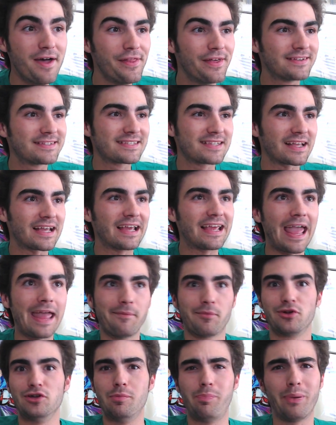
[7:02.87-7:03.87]
This is like a game
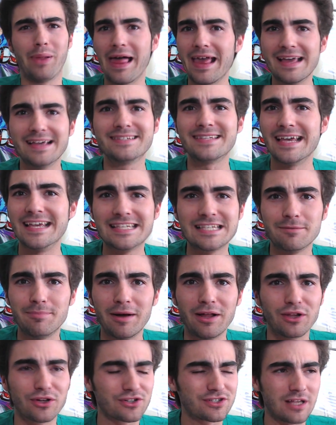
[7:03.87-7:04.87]
where you play as
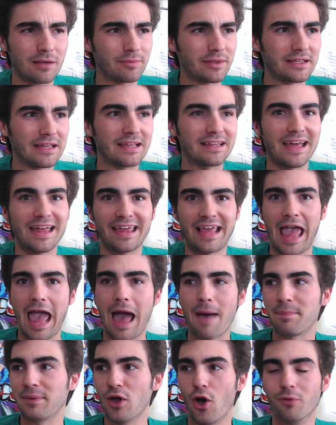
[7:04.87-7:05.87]
Isabelle or something like that, like
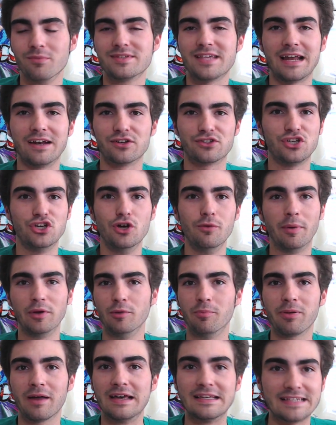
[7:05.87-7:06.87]
Happy Home Designer 2, but you
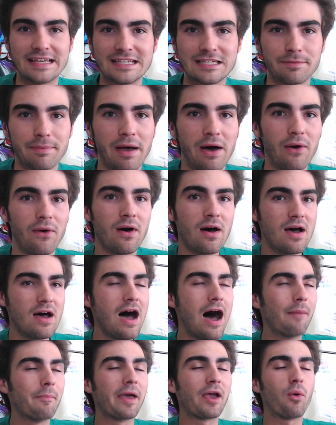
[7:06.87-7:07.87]
play as Isabelle.
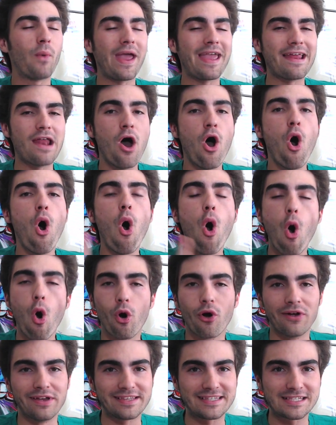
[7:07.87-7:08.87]
I'm like, wait,
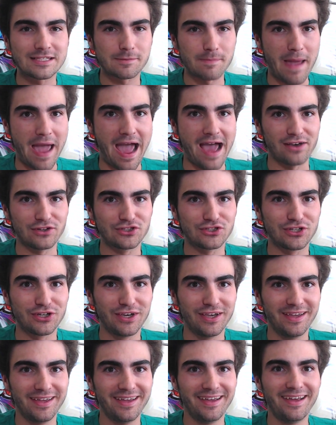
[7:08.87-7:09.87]
or it's Smash.
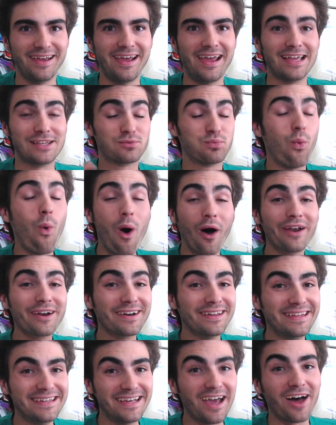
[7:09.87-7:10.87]
It's one
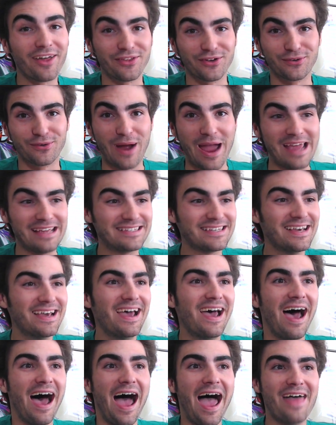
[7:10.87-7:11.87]
or the other, right?
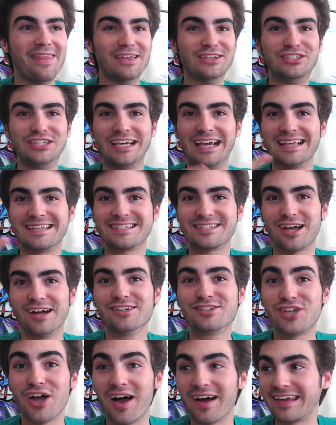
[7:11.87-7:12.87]
And then she gets
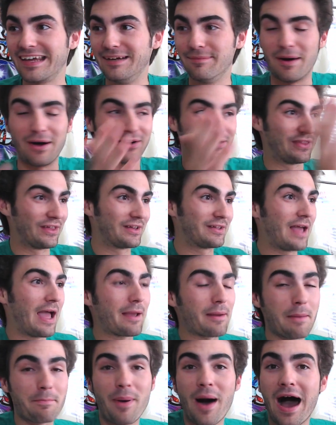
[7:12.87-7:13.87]
starts talking about the
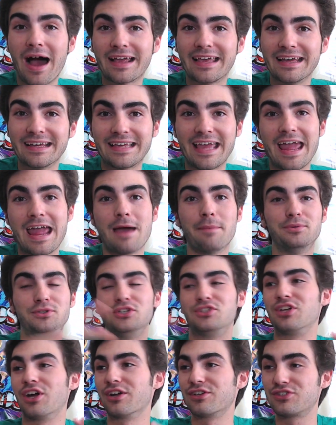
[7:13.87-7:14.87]
pocket camp. She
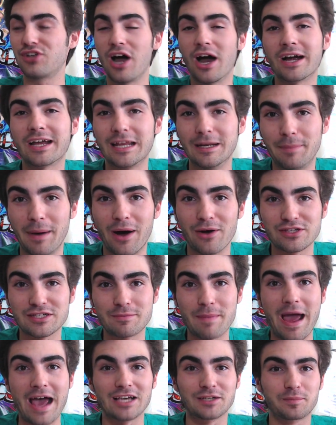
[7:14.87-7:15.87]
starts talking about
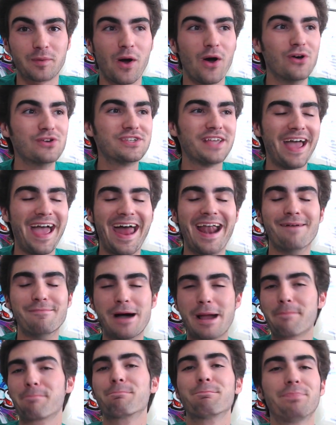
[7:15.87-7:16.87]
Smash Bros. And I'm
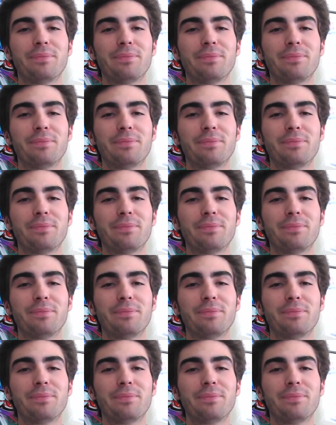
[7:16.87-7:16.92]
like,